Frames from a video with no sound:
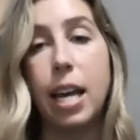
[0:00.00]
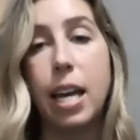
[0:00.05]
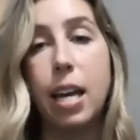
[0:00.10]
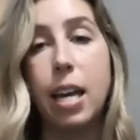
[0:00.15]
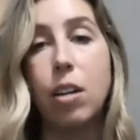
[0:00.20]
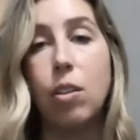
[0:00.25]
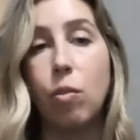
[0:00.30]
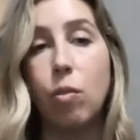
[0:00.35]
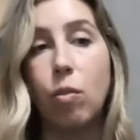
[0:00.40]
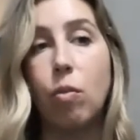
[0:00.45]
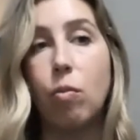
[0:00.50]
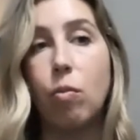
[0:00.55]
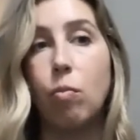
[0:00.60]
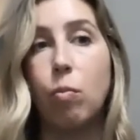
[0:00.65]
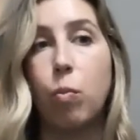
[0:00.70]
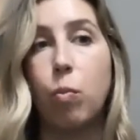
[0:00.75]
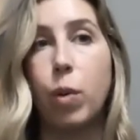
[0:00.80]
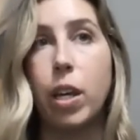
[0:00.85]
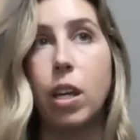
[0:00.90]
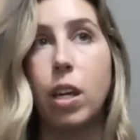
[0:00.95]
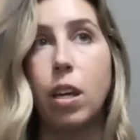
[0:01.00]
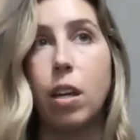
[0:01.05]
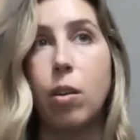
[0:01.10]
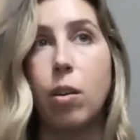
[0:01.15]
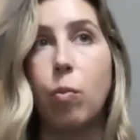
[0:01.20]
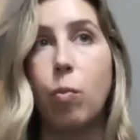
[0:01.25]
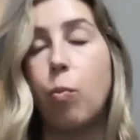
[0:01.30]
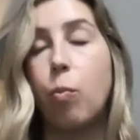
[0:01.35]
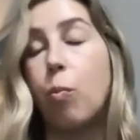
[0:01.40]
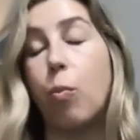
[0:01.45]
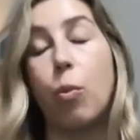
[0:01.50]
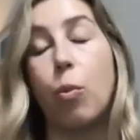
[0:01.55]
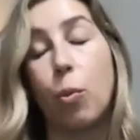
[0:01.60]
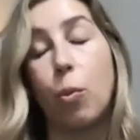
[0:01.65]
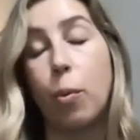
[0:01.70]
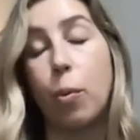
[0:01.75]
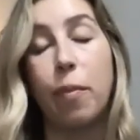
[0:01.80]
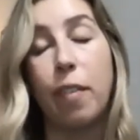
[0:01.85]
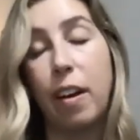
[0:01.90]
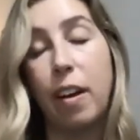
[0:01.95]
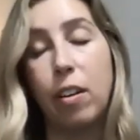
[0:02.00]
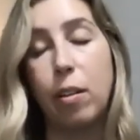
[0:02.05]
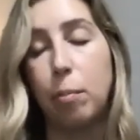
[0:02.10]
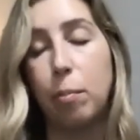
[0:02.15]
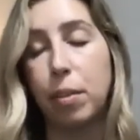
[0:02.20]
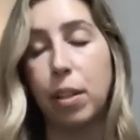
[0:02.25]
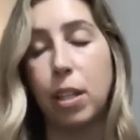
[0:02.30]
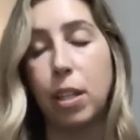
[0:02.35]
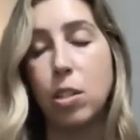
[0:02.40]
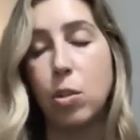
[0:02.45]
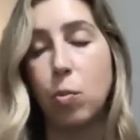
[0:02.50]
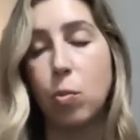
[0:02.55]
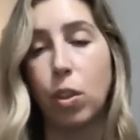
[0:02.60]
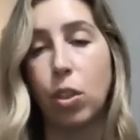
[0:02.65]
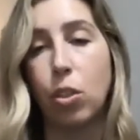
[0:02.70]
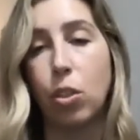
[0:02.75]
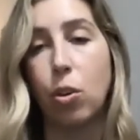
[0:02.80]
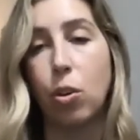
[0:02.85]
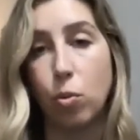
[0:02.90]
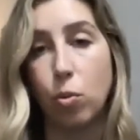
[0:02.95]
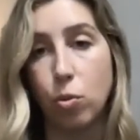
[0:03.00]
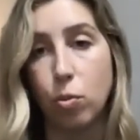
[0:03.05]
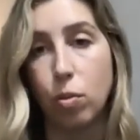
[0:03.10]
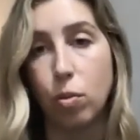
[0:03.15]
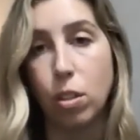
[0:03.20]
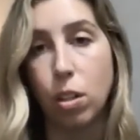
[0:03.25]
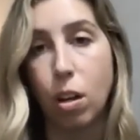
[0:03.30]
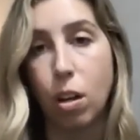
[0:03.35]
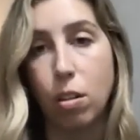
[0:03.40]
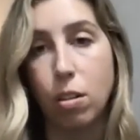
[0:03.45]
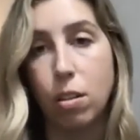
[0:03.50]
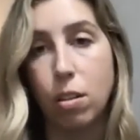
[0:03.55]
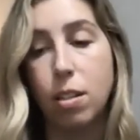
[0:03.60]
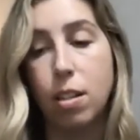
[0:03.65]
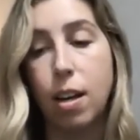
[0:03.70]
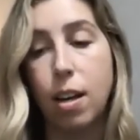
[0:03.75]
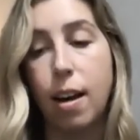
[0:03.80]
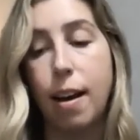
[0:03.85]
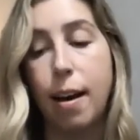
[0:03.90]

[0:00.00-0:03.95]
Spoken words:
And we were very pleased with those results.